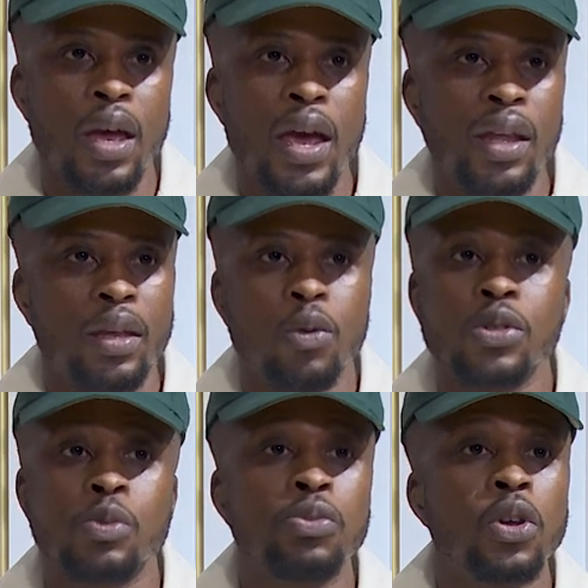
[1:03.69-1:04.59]
And that
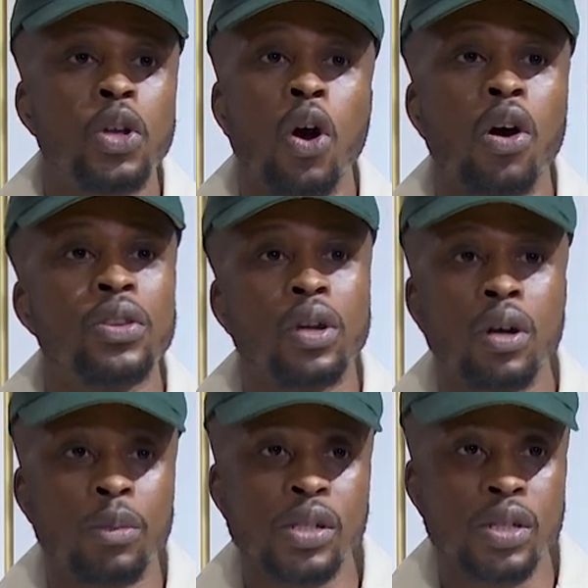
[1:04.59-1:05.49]
was purely on the
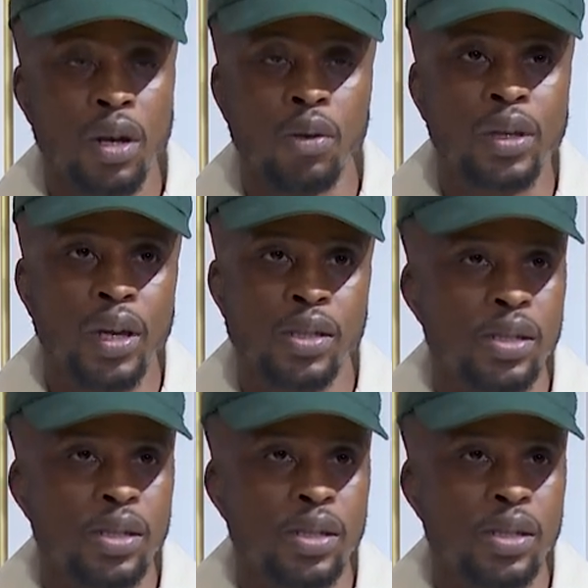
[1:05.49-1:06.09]
comments that I'll get.